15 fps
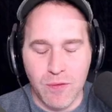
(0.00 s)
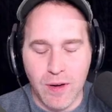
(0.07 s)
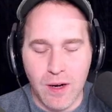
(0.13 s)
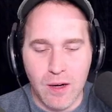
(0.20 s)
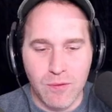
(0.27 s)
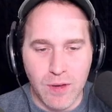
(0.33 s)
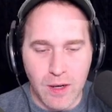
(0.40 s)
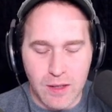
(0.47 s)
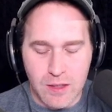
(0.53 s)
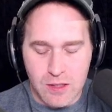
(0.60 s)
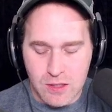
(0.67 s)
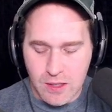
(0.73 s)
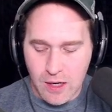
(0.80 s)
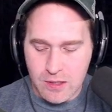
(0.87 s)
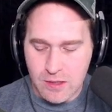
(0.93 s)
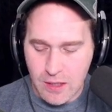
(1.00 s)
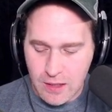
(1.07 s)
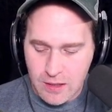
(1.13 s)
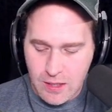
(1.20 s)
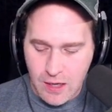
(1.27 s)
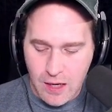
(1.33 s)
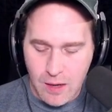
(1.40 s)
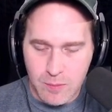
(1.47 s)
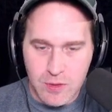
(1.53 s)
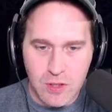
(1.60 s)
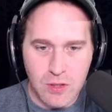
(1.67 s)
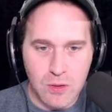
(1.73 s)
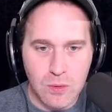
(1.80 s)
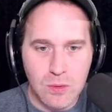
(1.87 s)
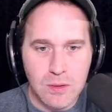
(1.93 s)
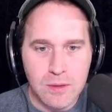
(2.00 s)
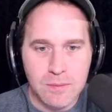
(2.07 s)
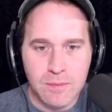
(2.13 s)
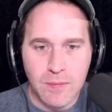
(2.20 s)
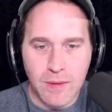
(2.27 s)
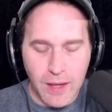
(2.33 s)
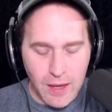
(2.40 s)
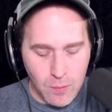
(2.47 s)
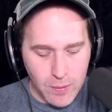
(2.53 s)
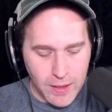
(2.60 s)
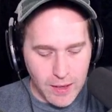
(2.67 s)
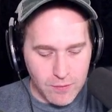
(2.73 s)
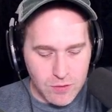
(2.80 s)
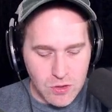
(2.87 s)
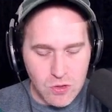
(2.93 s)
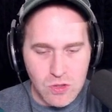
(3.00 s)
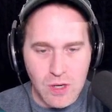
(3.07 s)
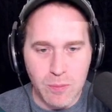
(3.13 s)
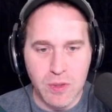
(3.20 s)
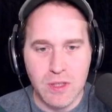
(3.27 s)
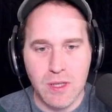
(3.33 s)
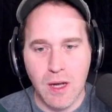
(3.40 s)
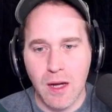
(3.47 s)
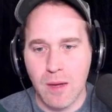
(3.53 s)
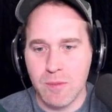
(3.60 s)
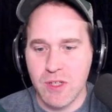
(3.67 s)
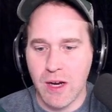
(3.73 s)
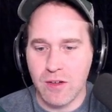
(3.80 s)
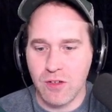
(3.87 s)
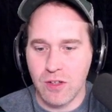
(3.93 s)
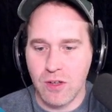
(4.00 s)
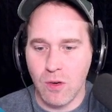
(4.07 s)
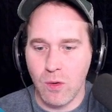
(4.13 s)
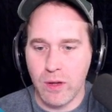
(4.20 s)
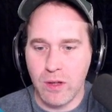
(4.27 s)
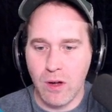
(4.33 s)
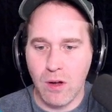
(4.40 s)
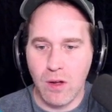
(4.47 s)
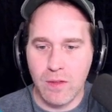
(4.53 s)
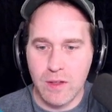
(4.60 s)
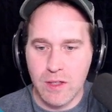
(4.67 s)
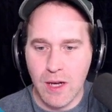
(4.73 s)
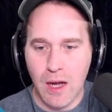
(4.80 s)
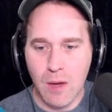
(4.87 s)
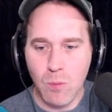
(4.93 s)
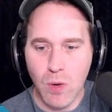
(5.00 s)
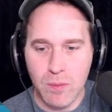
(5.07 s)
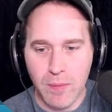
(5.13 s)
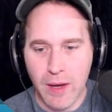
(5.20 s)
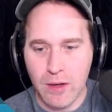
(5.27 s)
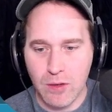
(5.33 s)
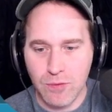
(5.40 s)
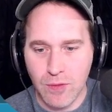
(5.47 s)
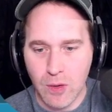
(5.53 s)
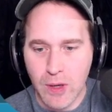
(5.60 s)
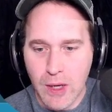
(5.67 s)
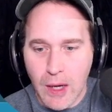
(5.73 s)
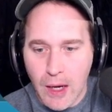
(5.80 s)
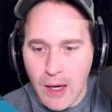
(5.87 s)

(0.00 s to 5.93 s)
a very, very disgusting tom 2. And we have two separate toms actually going on the tom 1 microphone.